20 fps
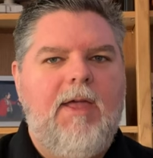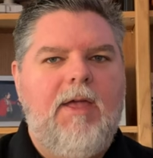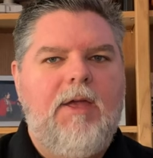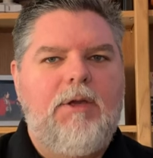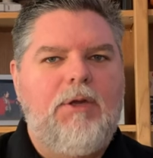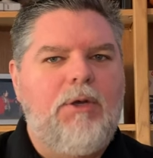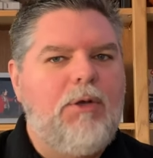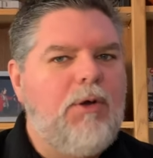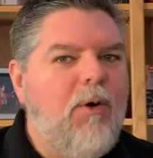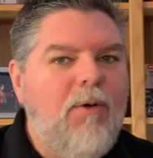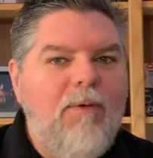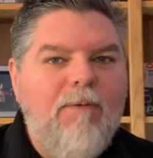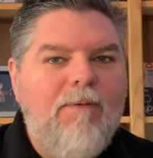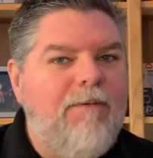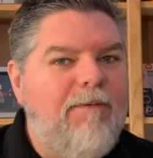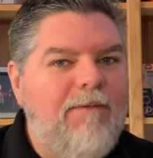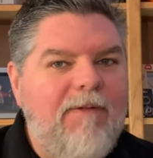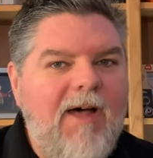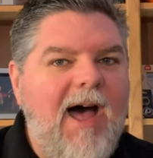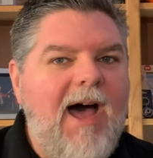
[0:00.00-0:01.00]
You don't
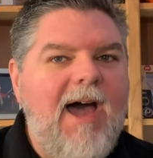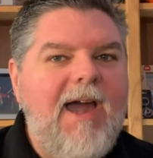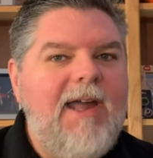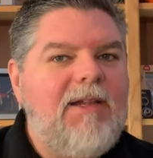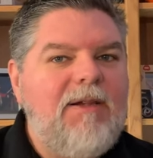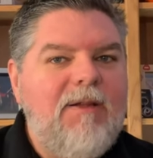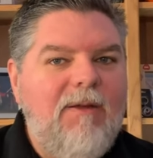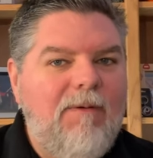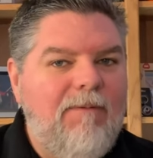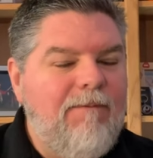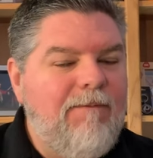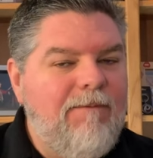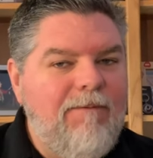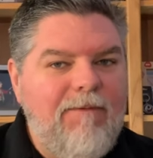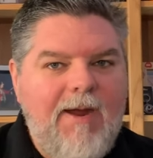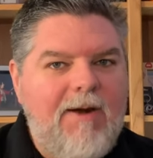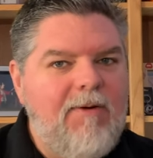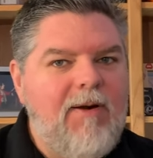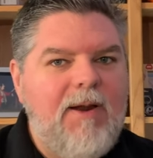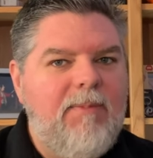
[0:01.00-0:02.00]
find
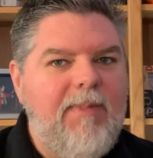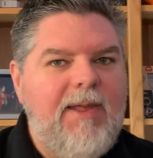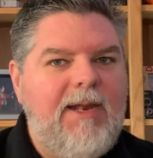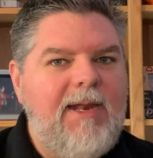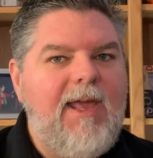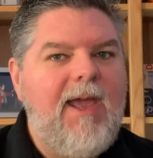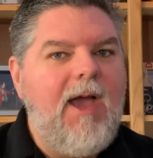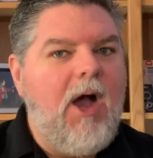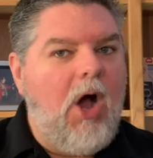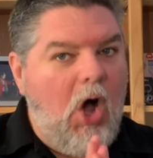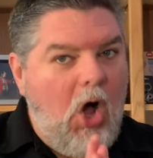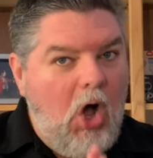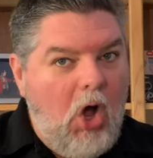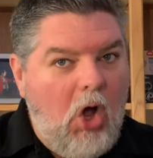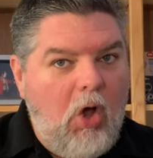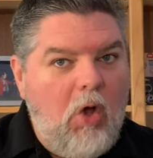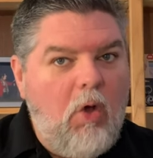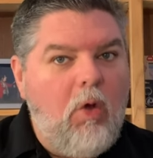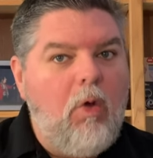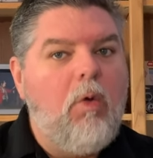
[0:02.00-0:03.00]
very many
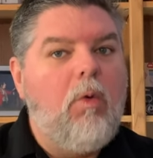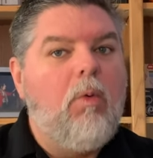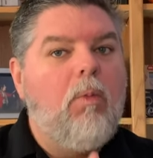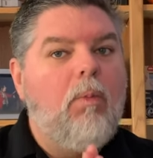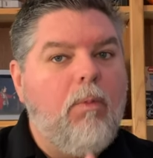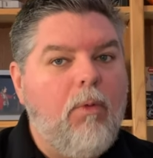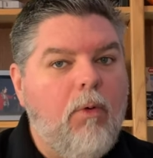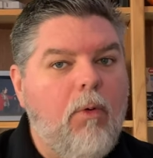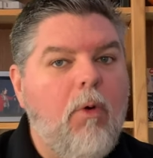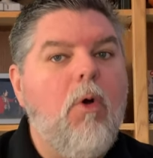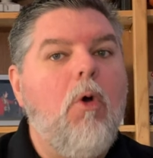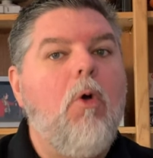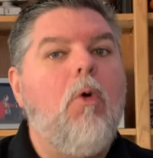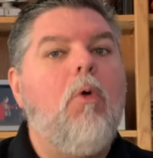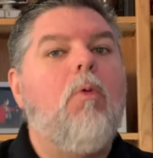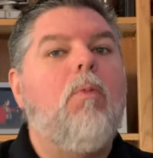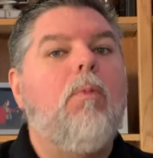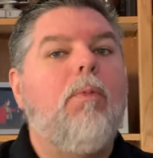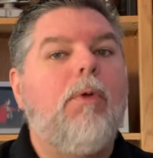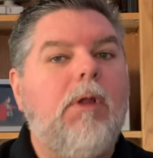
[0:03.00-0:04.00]

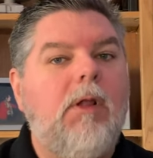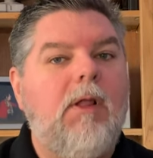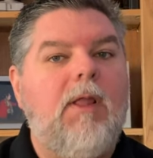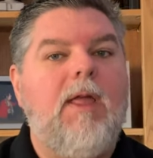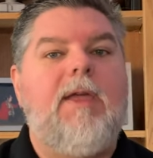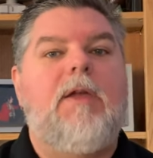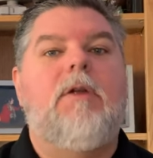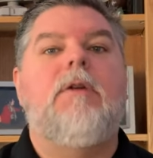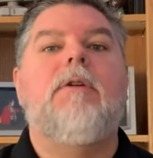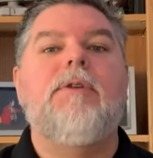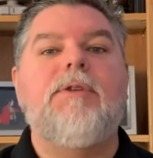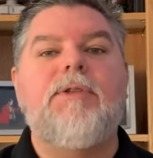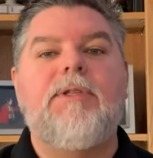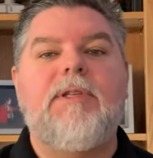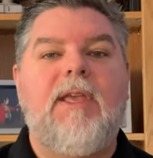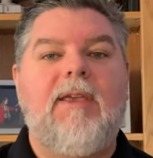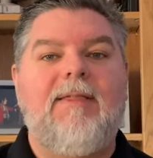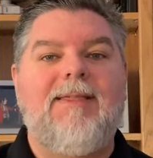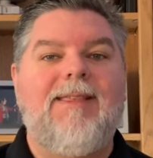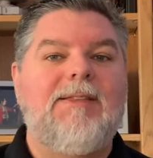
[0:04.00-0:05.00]
all-pro players
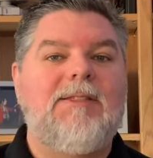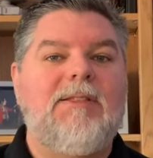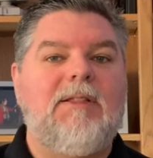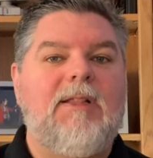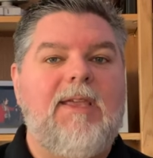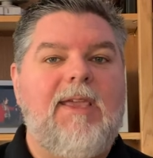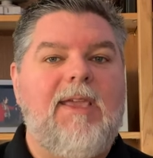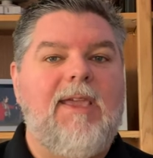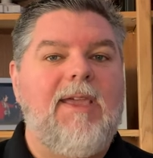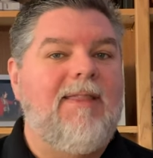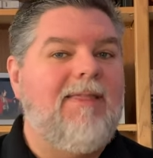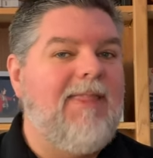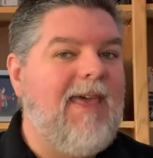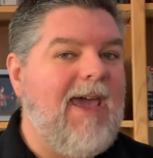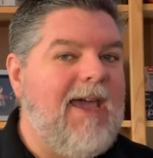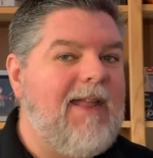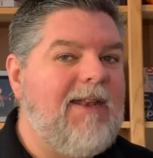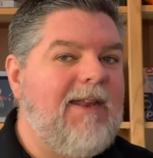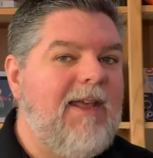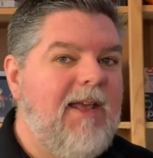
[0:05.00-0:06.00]
in this league. And
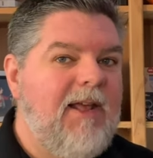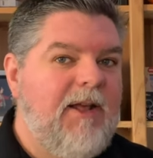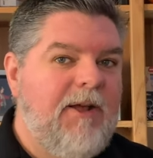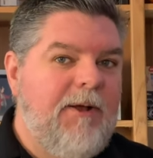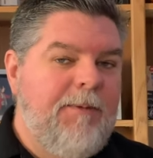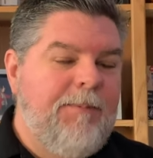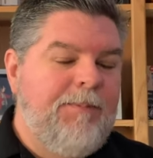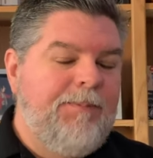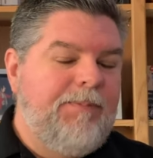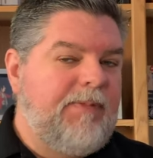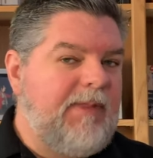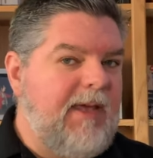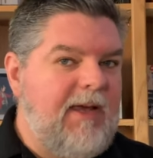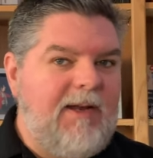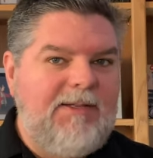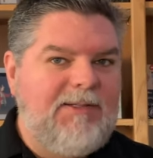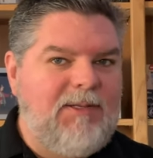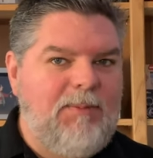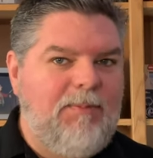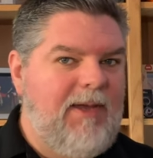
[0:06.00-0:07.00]
that
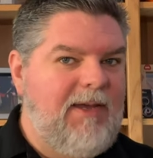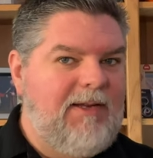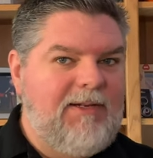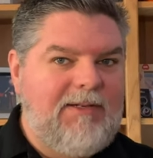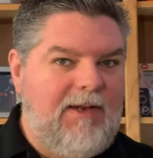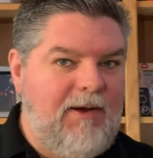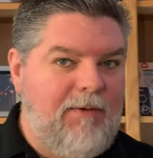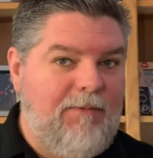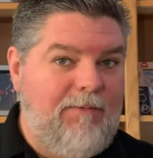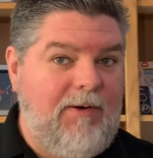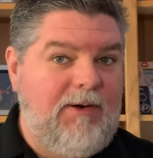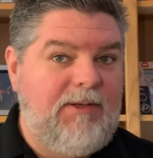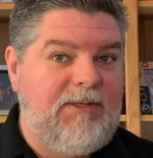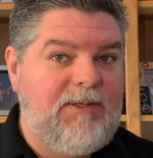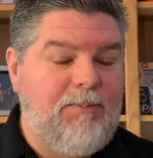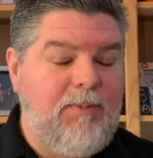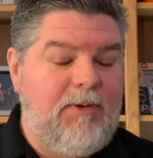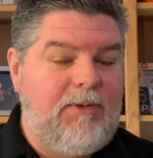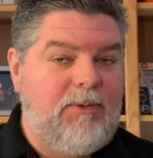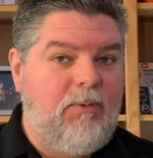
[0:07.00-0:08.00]
is a big difference
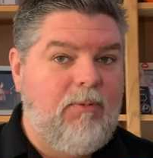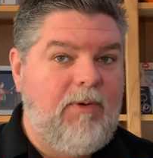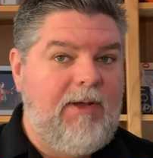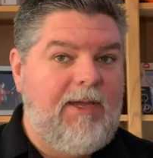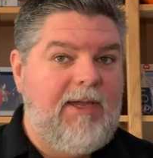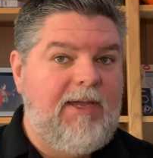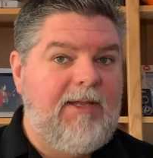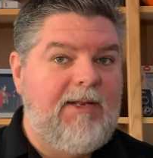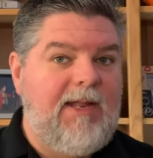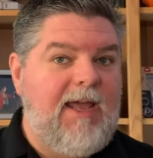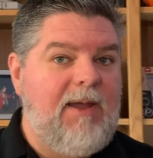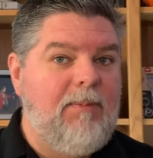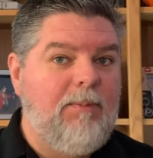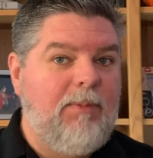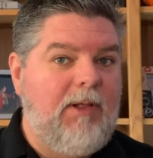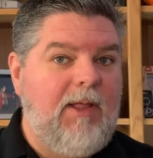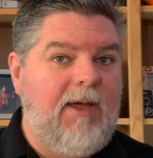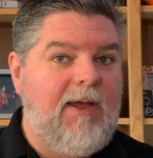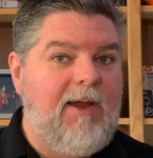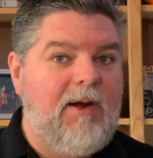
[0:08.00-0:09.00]
between a
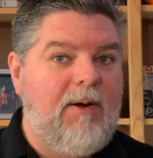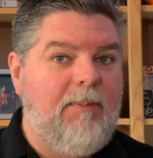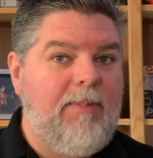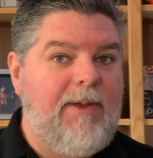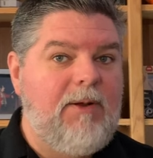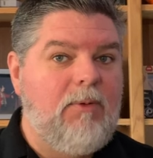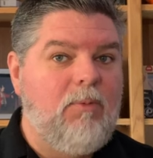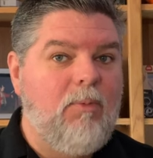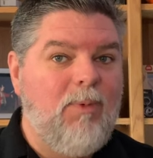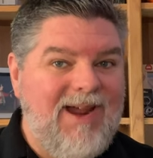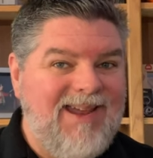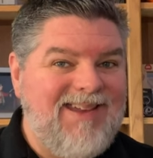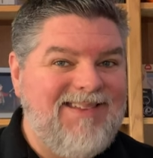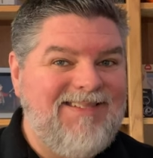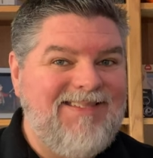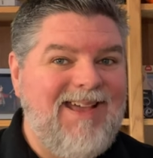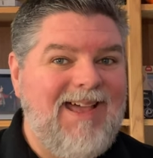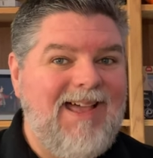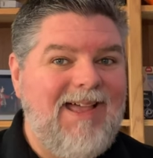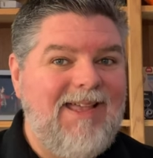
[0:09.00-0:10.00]
player being
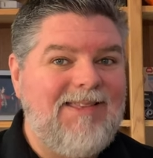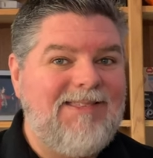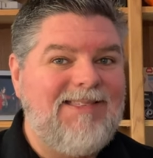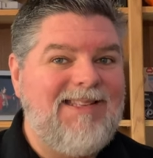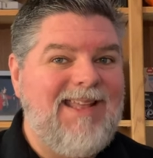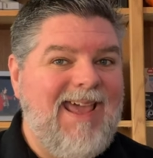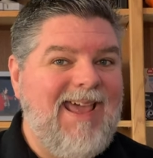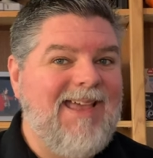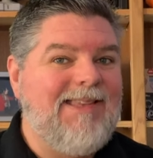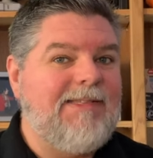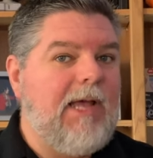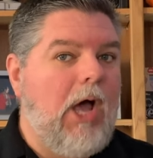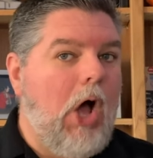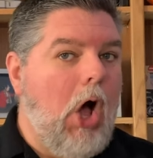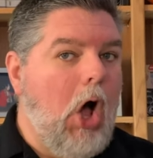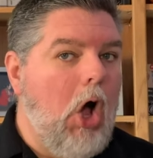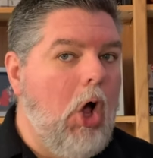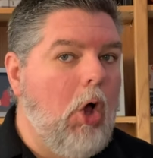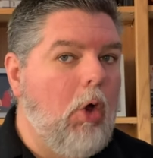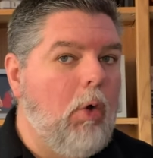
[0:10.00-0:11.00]
recognized as
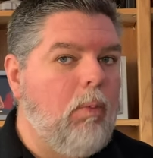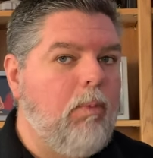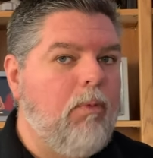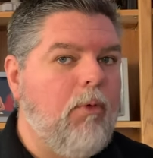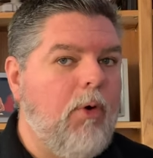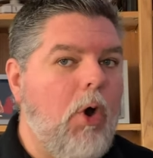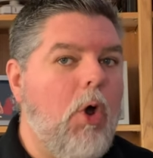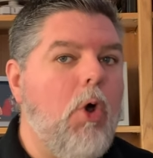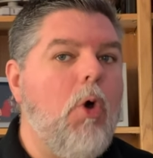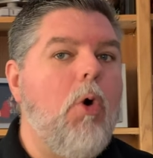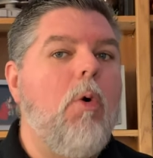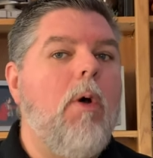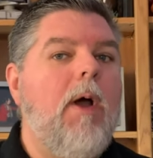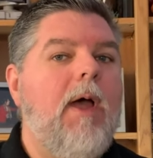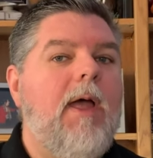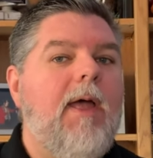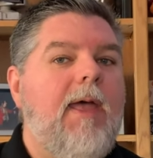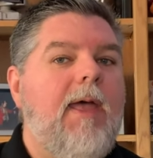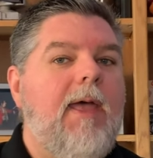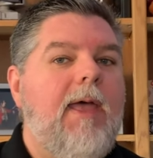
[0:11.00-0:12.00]
all-pro
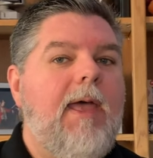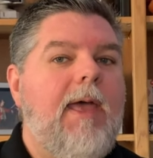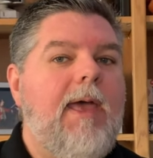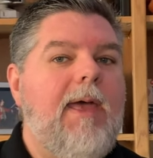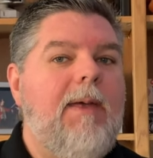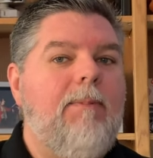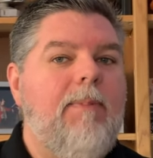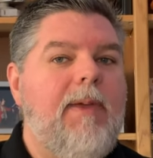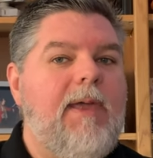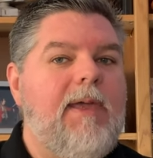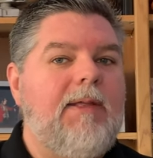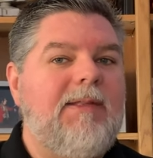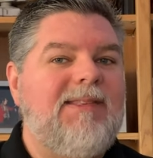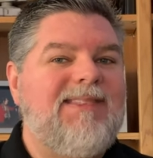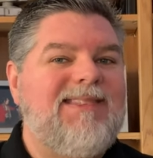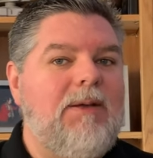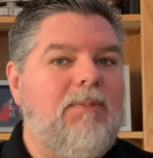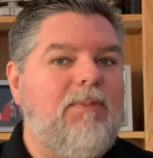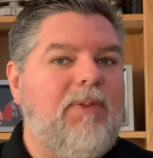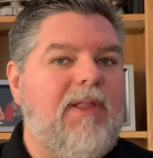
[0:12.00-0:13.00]
and being
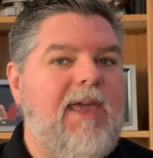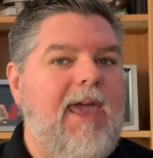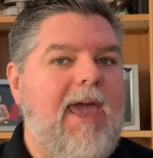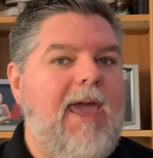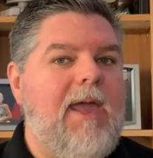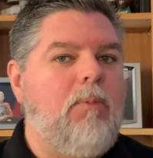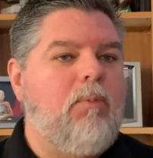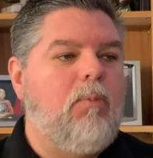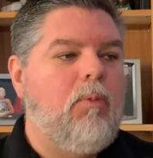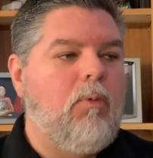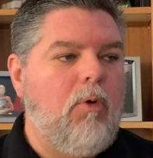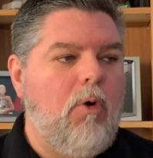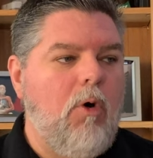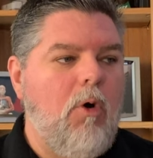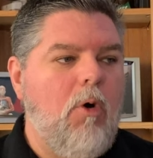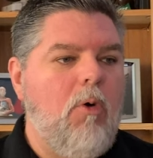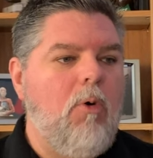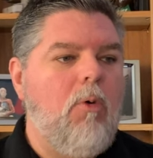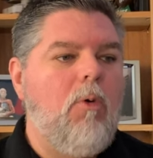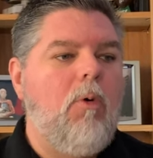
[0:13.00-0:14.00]
simply a
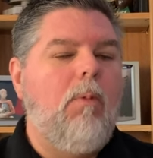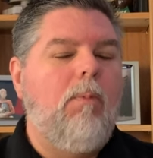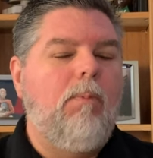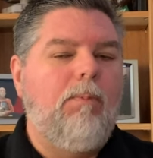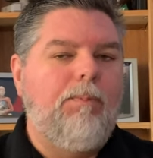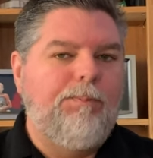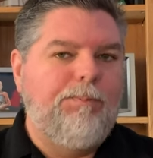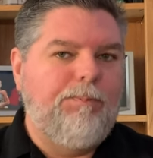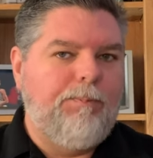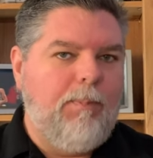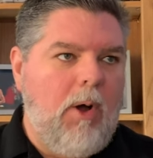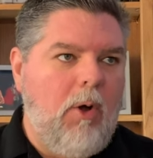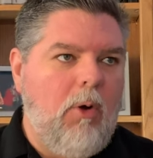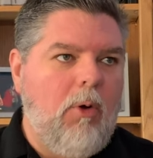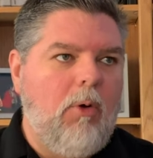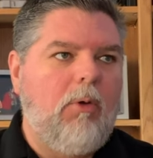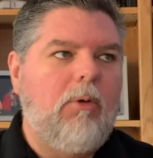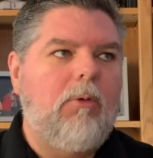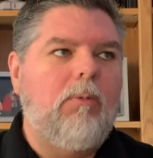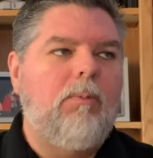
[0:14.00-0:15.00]
Pro
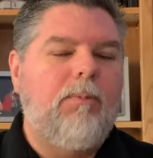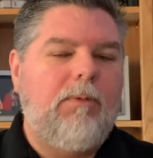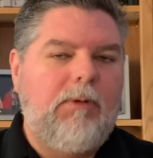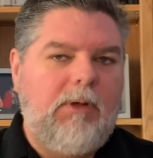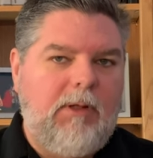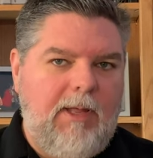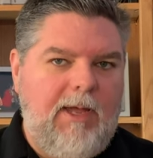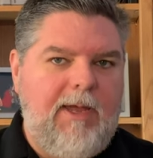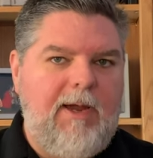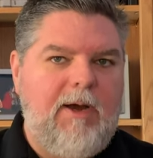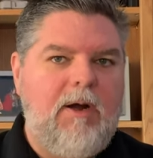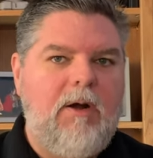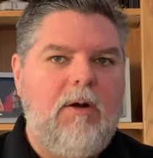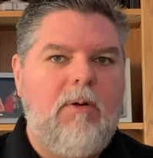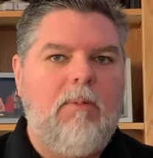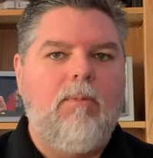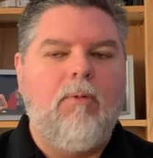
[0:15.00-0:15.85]
Bowl player.